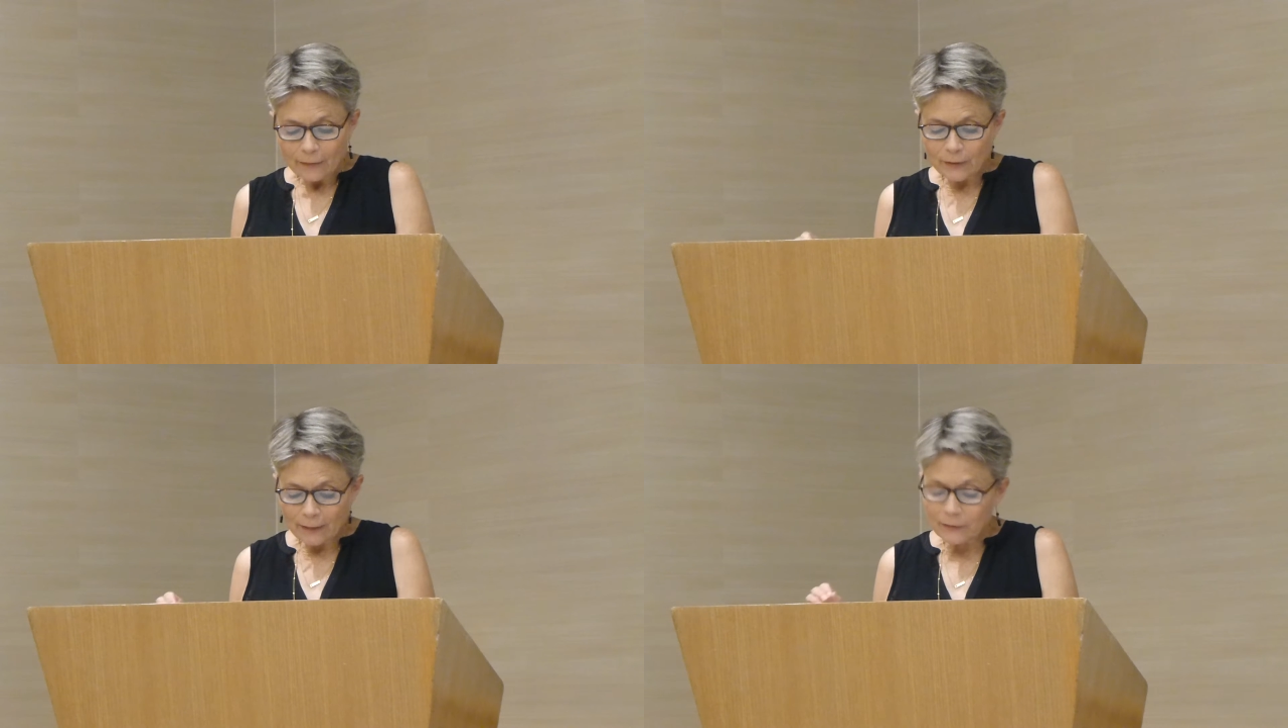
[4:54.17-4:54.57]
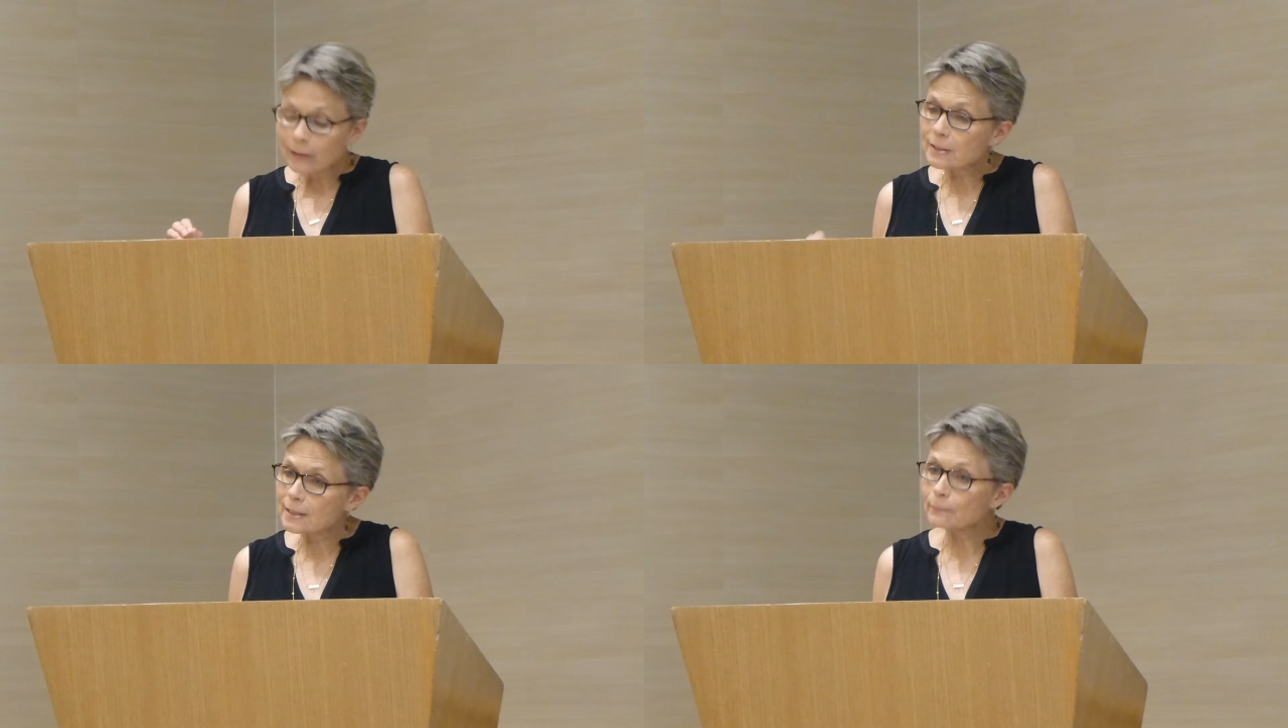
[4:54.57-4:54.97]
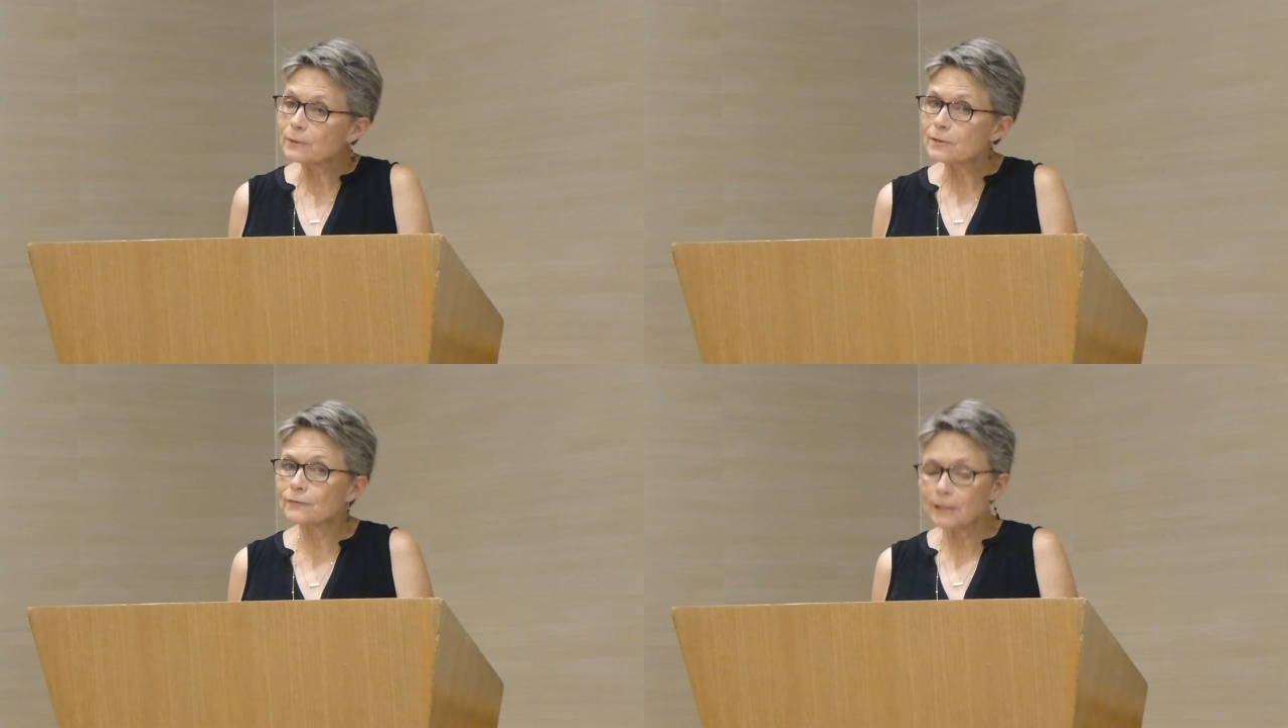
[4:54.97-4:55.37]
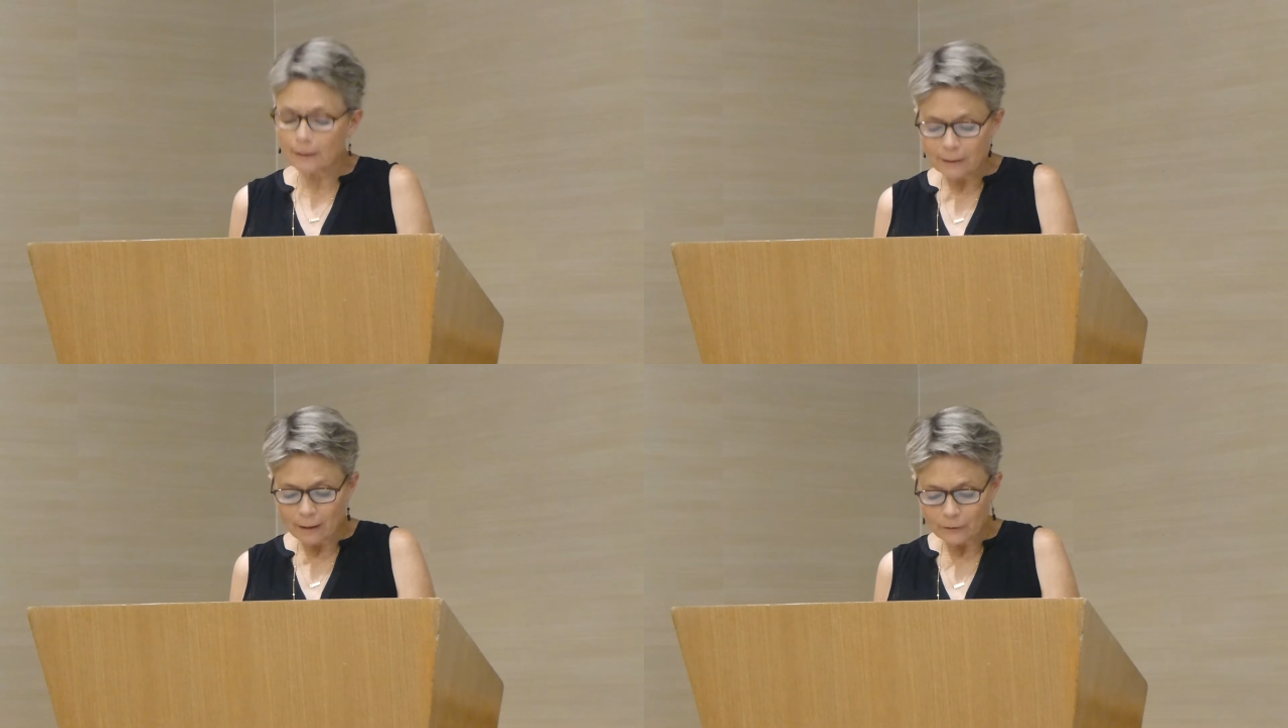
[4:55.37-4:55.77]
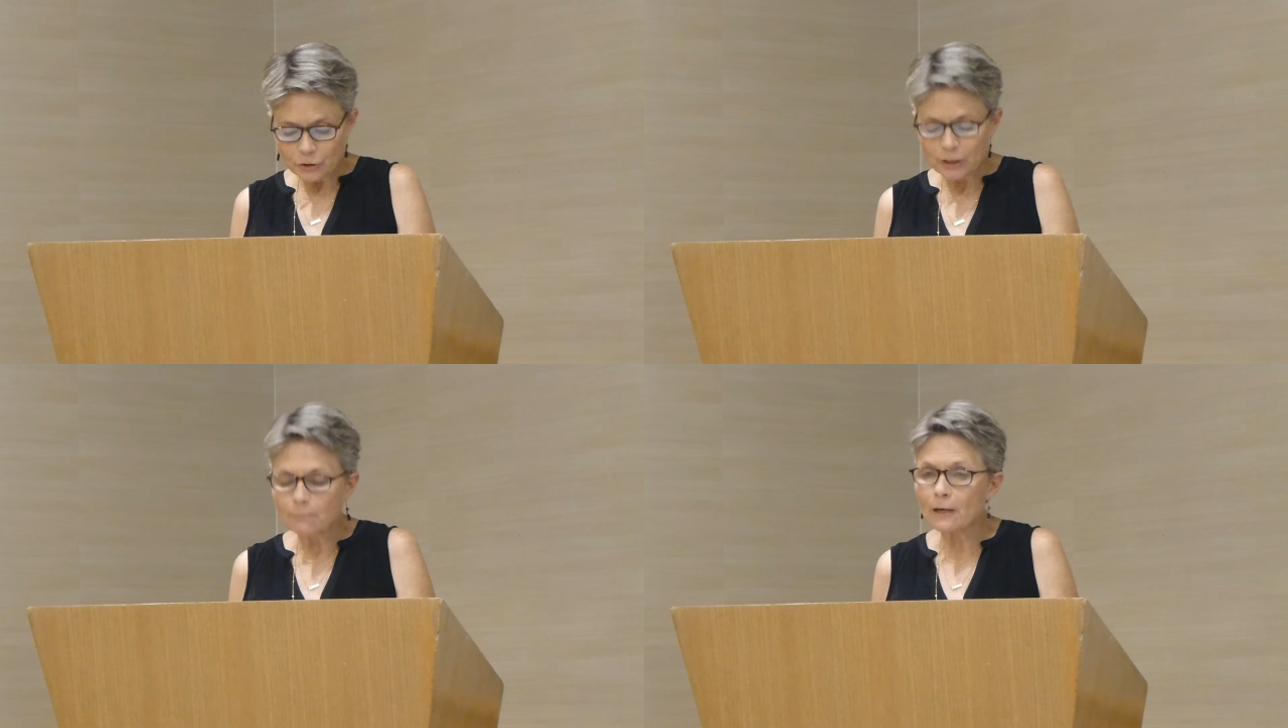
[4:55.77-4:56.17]
that the acceptance of
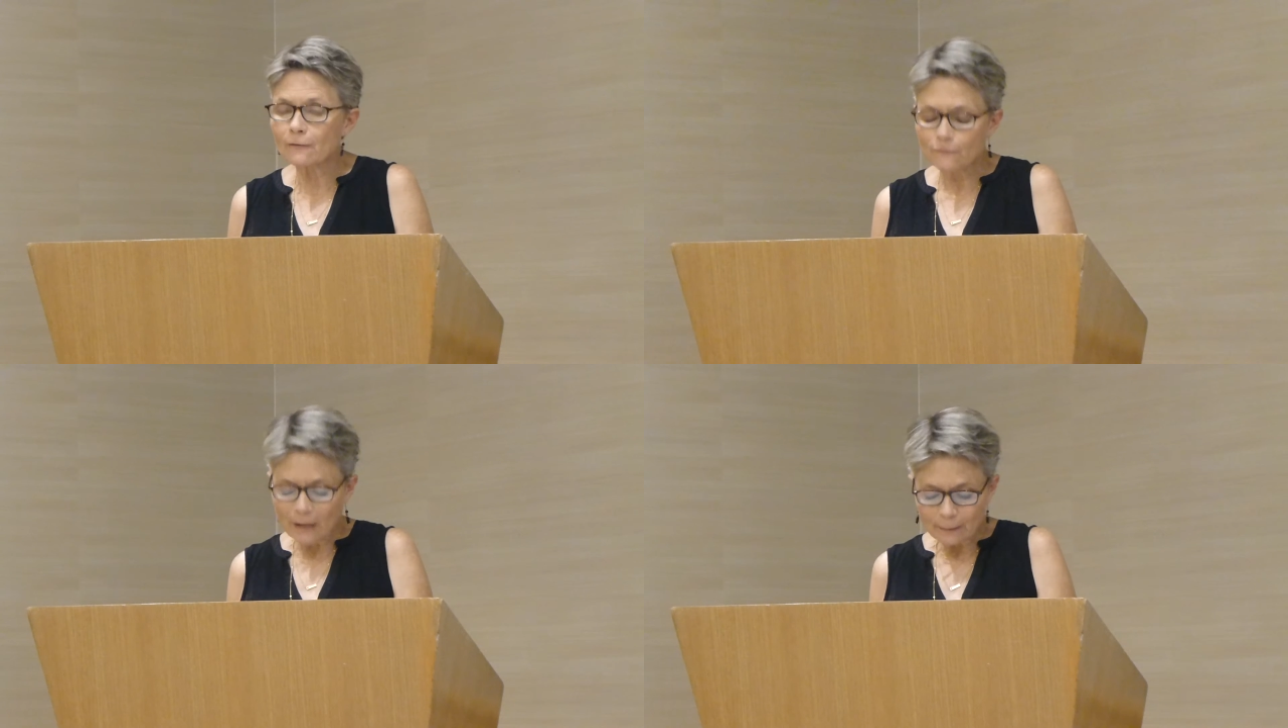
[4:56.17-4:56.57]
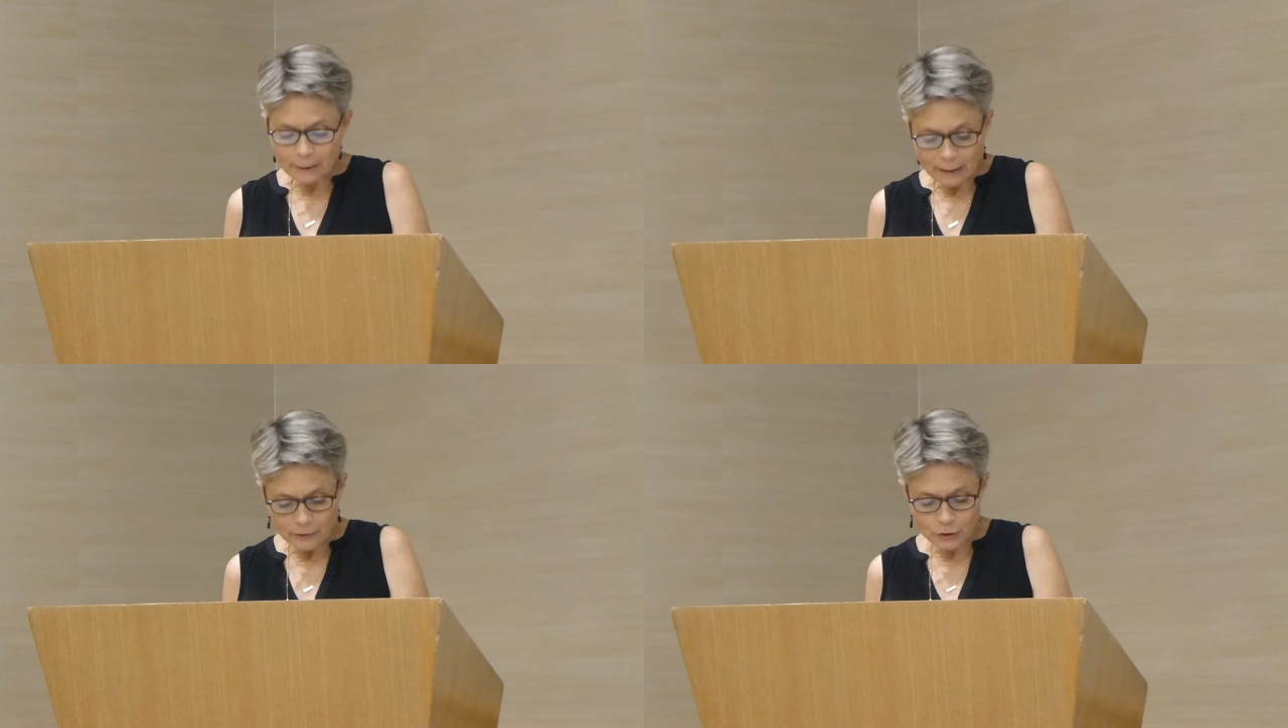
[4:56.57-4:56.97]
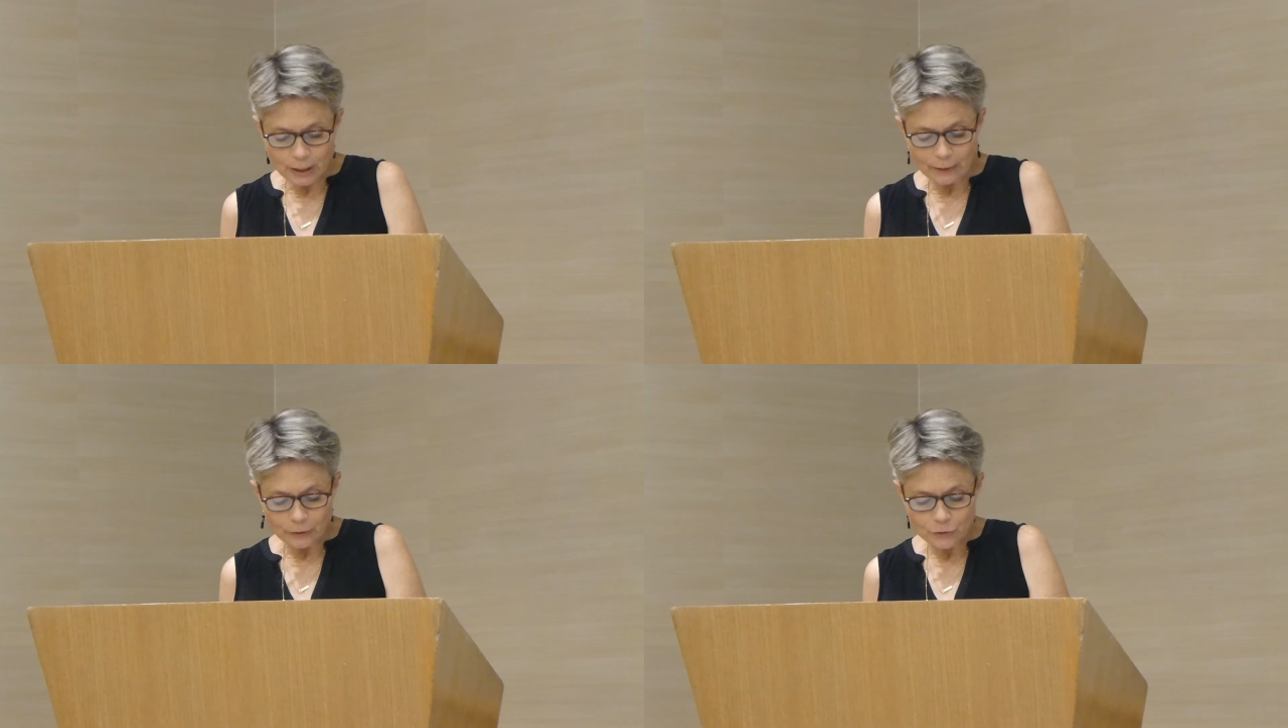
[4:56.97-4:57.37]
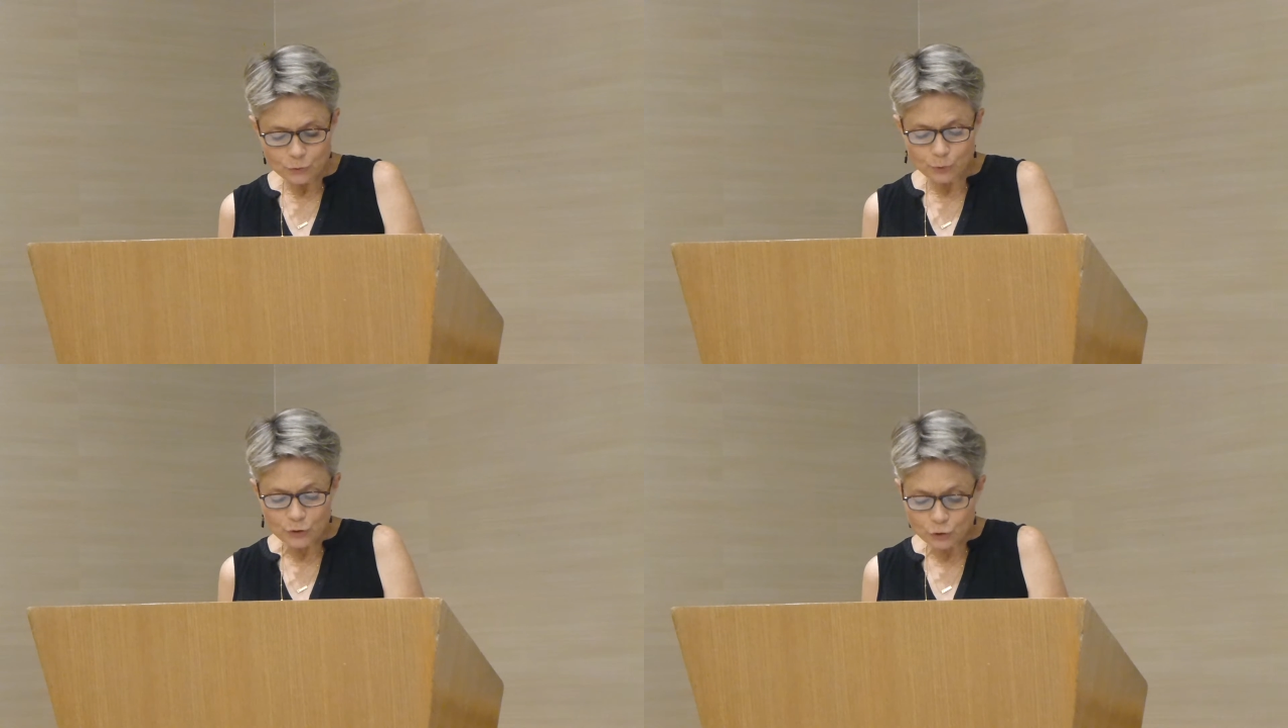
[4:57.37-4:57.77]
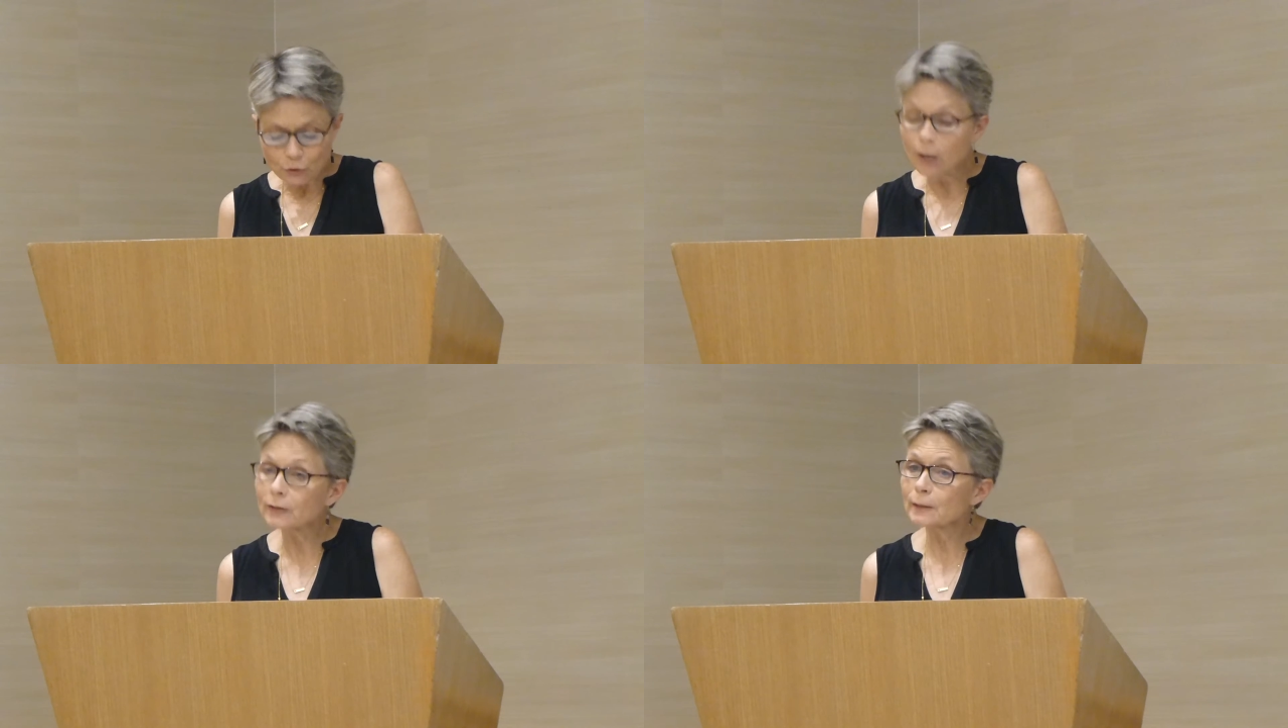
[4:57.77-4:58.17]
technology among family educators was
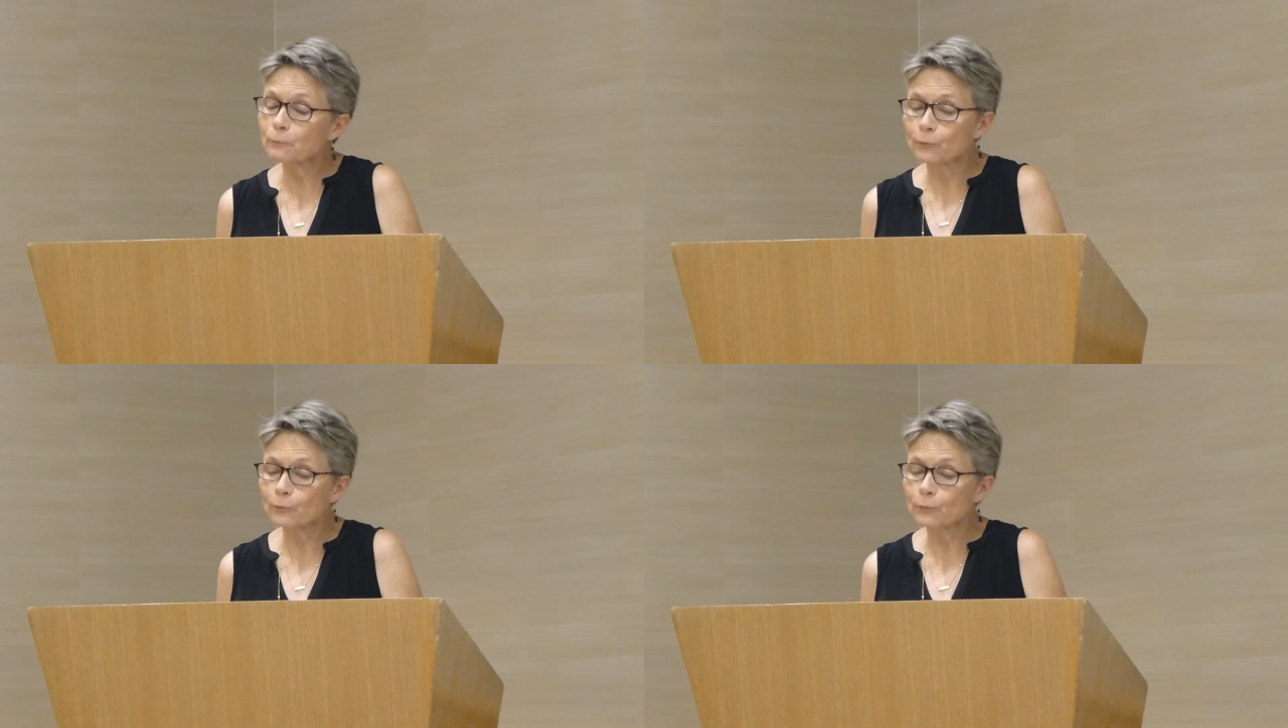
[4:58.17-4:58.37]
strongly